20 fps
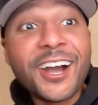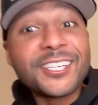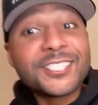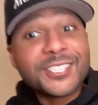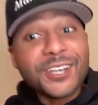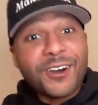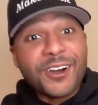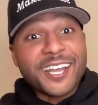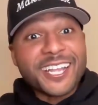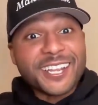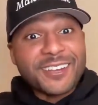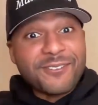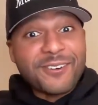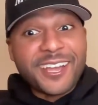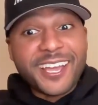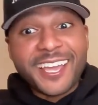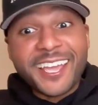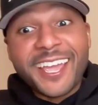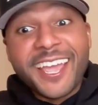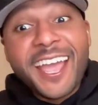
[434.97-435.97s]
so
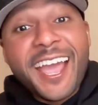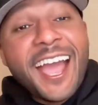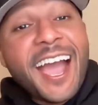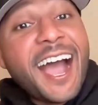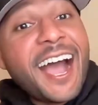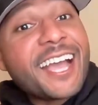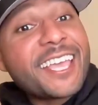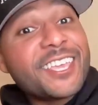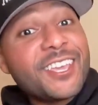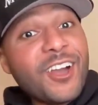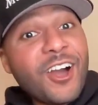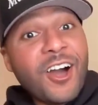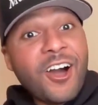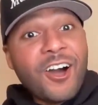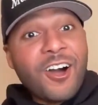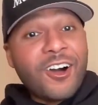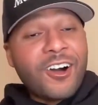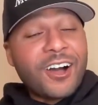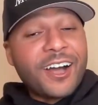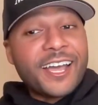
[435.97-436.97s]
anyway,
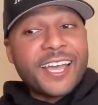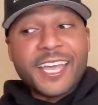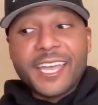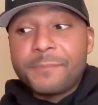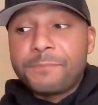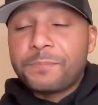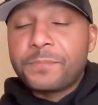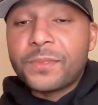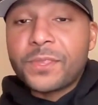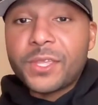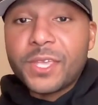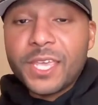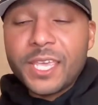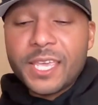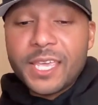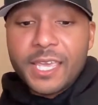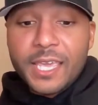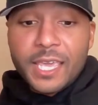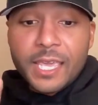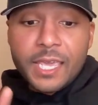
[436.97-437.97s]
y'all,
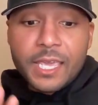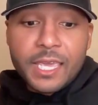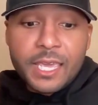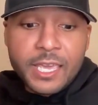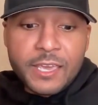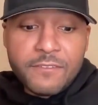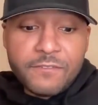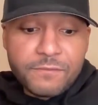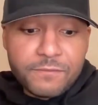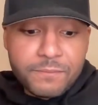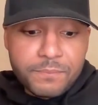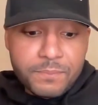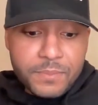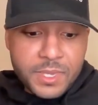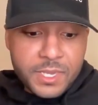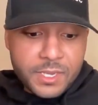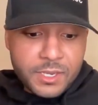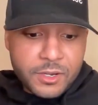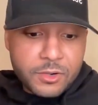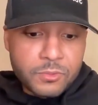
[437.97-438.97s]
if
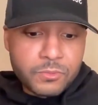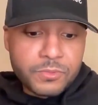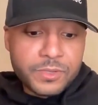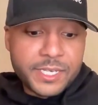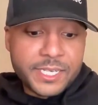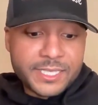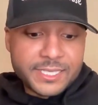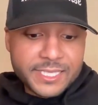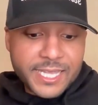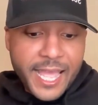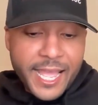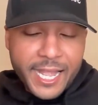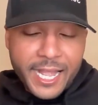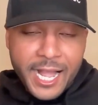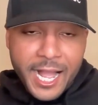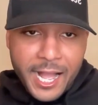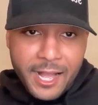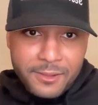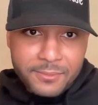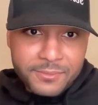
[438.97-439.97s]
Mia reads that
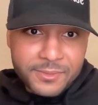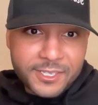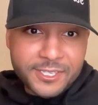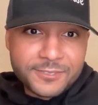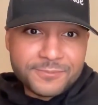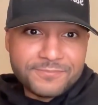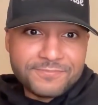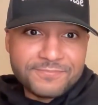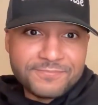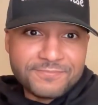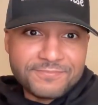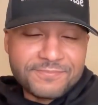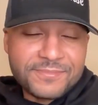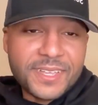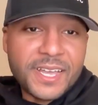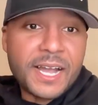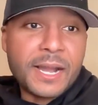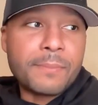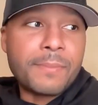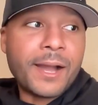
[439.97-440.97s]
comment
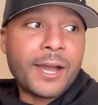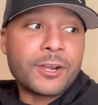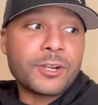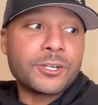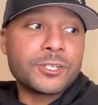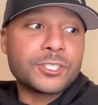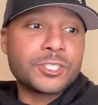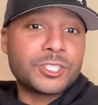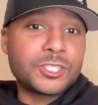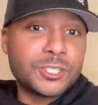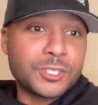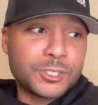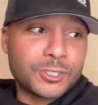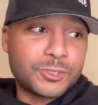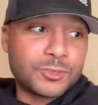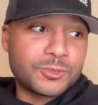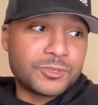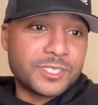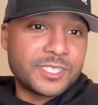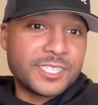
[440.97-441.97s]
about her
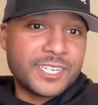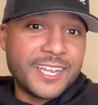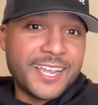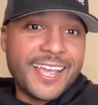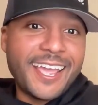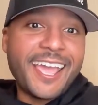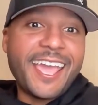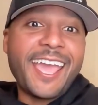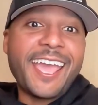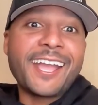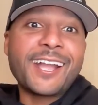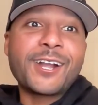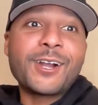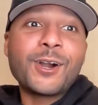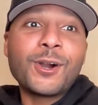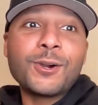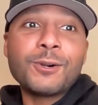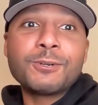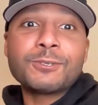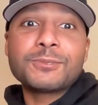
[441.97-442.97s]
children and
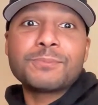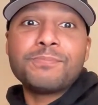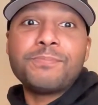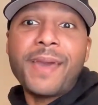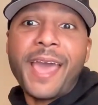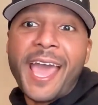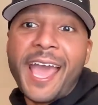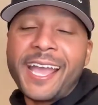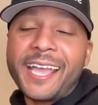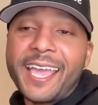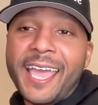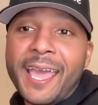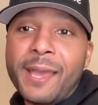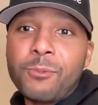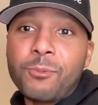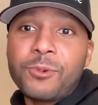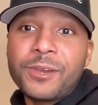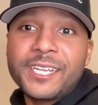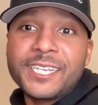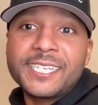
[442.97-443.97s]
goes back
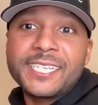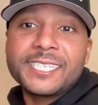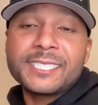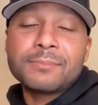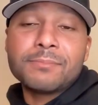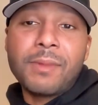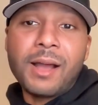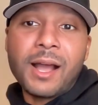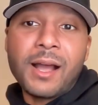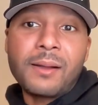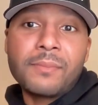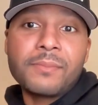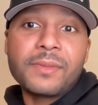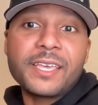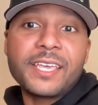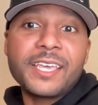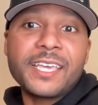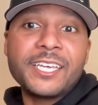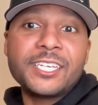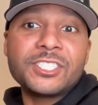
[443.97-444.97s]
at Wendy's mom,
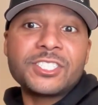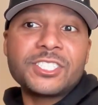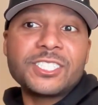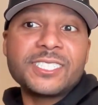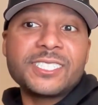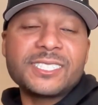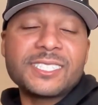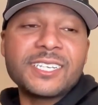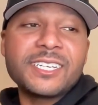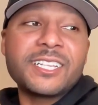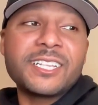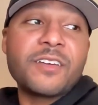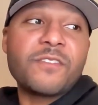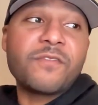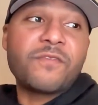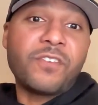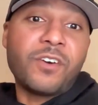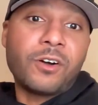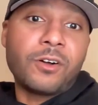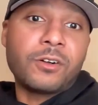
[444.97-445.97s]
is she still
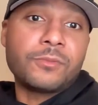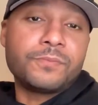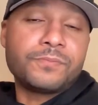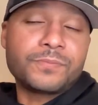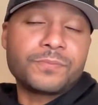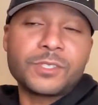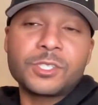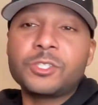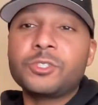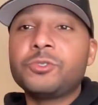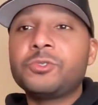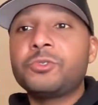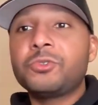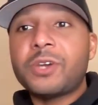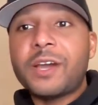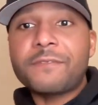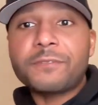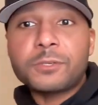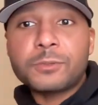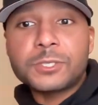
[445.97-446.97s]
at fault? Because you do
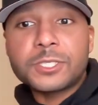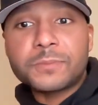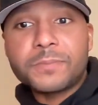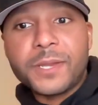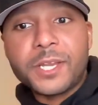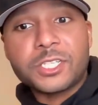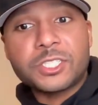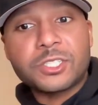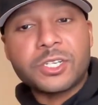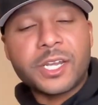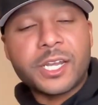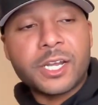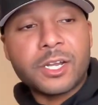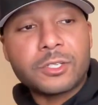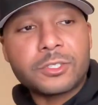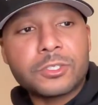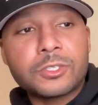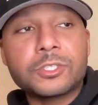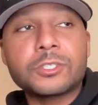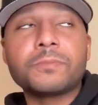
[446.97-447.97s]
have to respect your
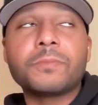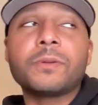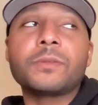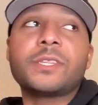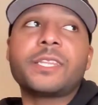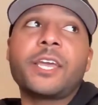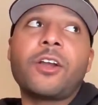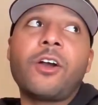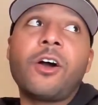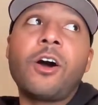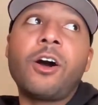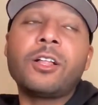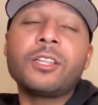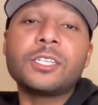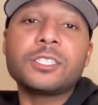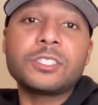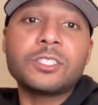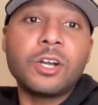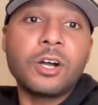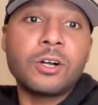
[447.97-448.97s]
elders, but they're all
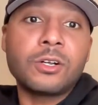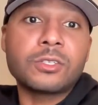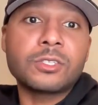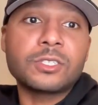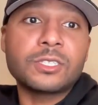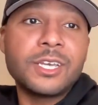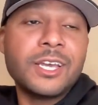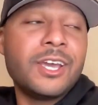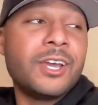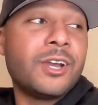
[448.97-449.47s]
adults.